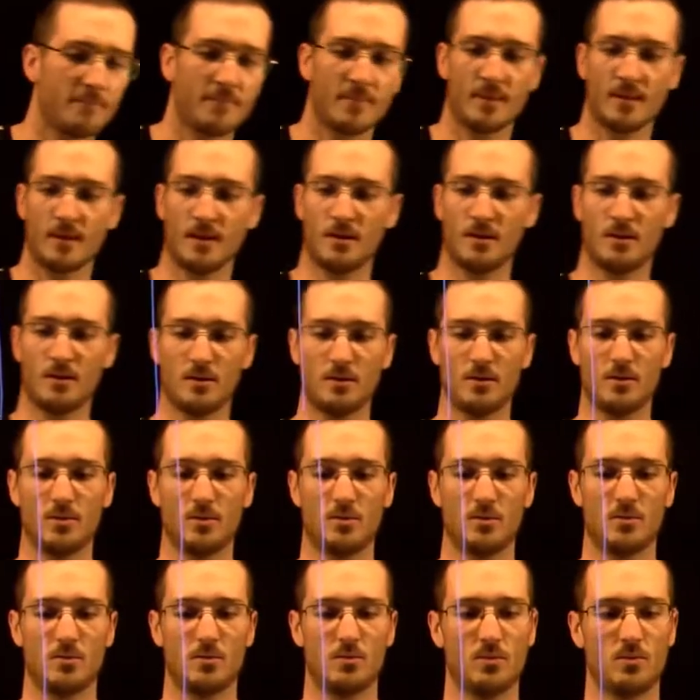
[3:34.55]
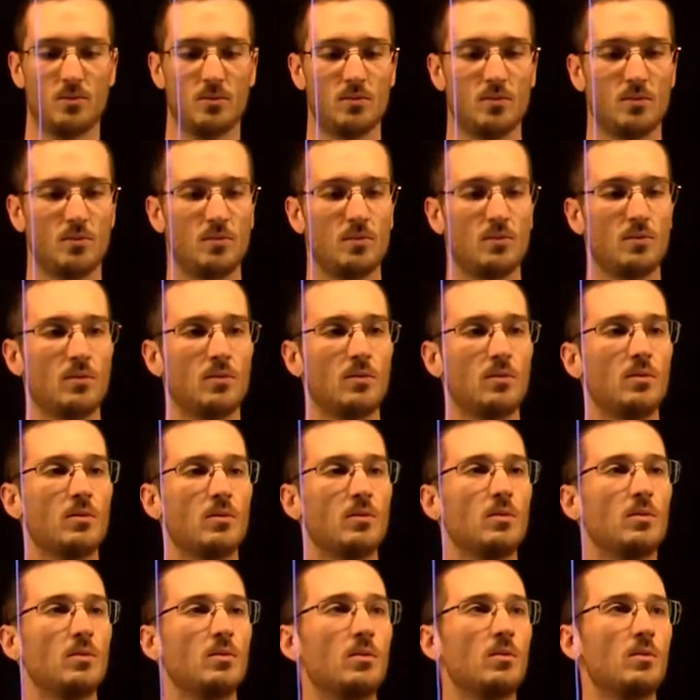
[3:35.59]

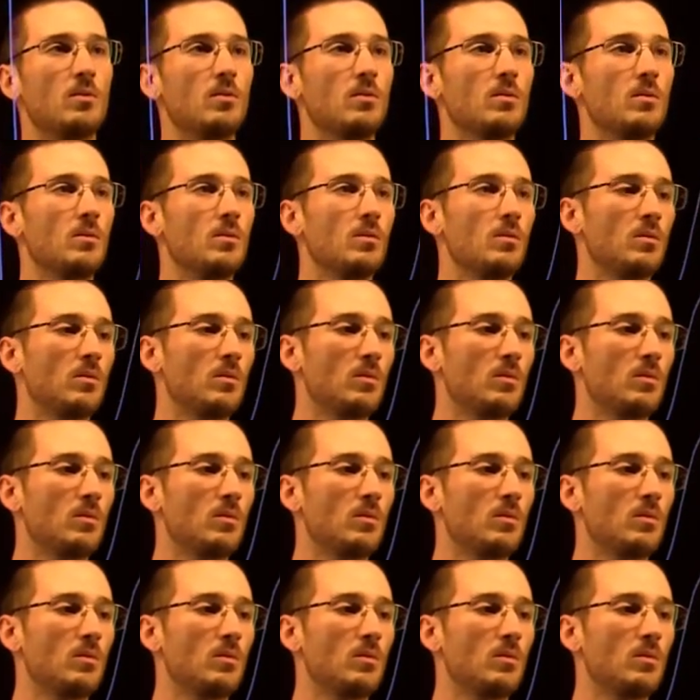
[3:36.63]
(no one is talking)